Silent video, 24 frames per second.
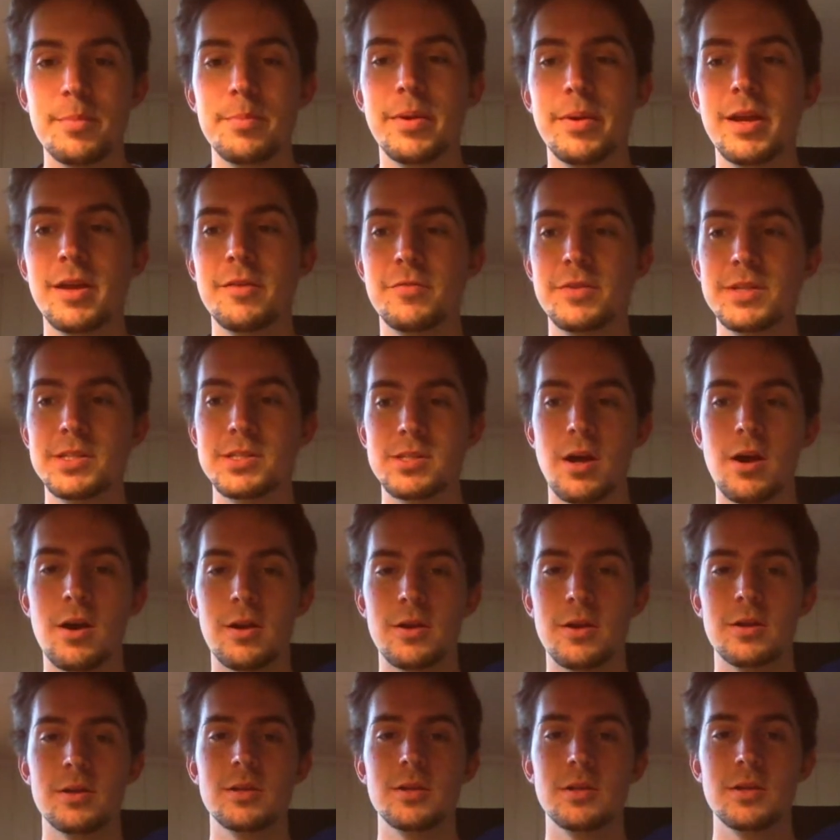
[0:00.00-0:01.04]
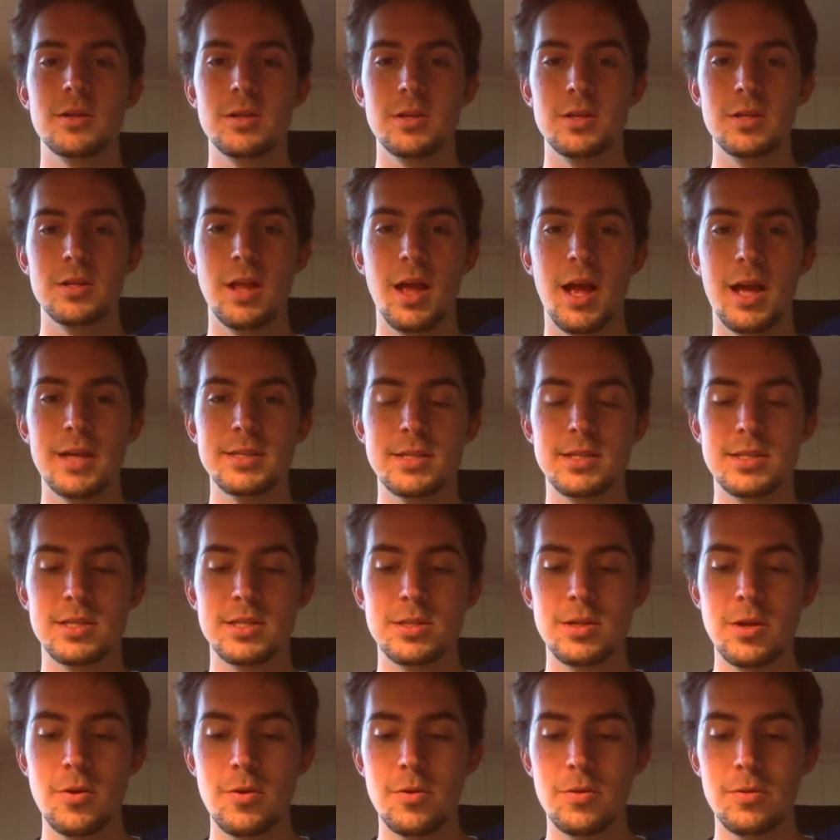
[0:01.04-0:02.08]
But if we saw her as a
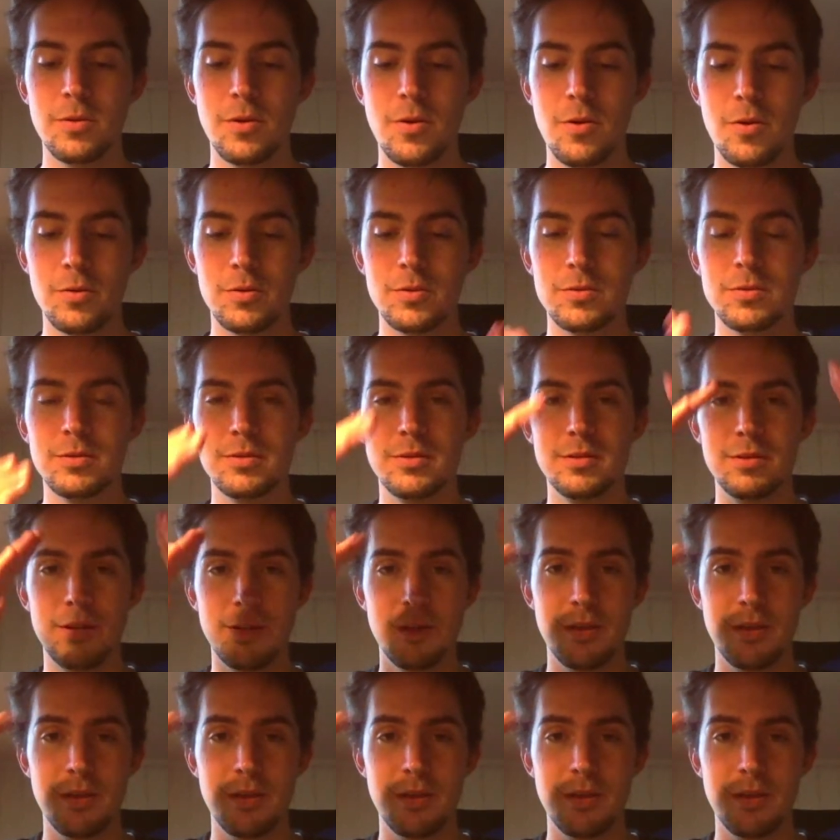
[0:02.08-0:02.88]
stone cold